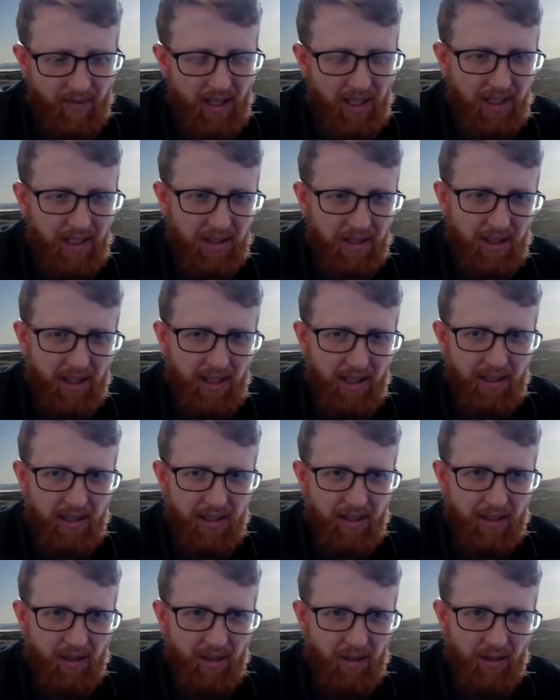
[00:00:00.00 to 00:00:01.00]
As
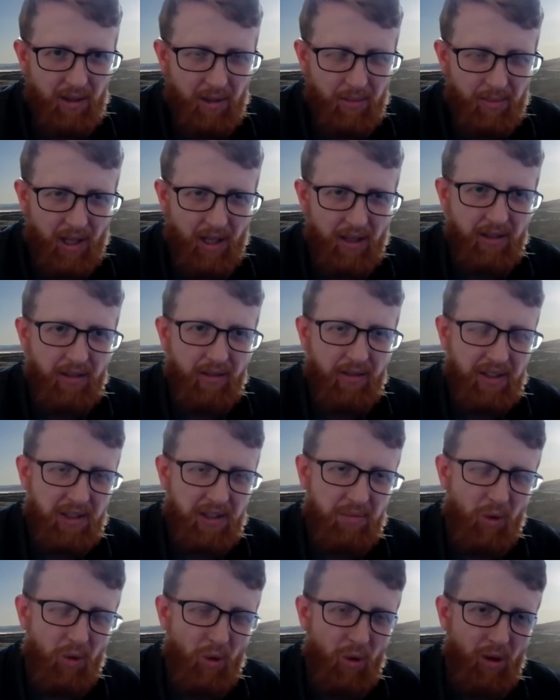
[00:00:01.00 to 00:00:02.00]
a comparatively
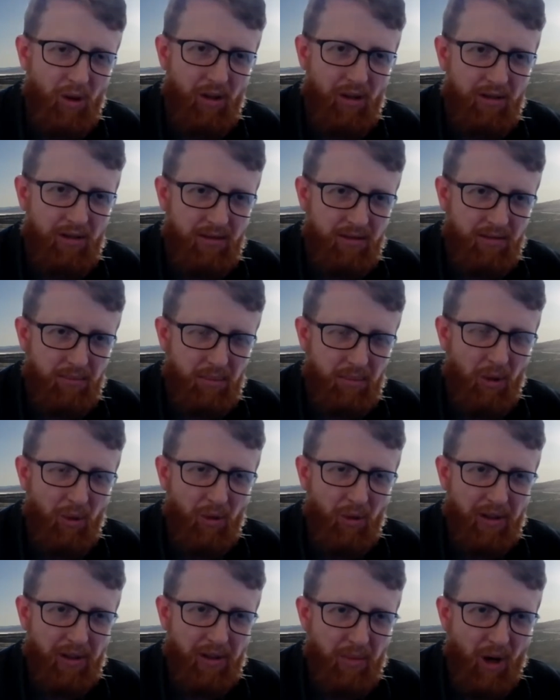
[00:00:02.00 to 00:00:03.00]
small pool
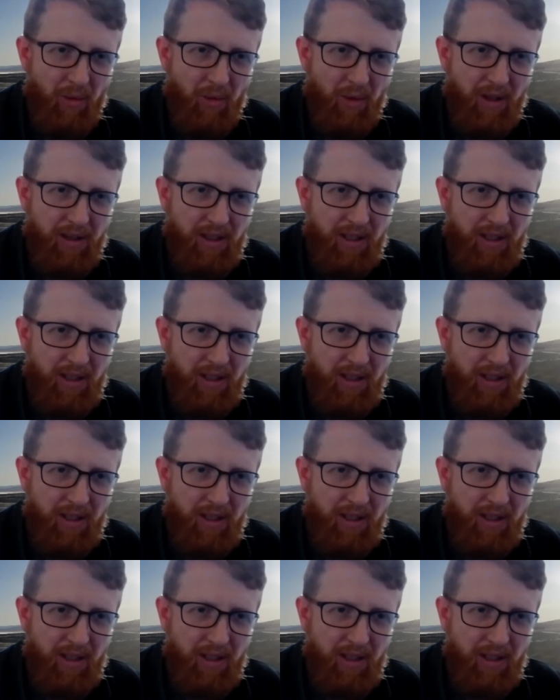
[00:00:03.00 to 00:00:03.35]
at the moment,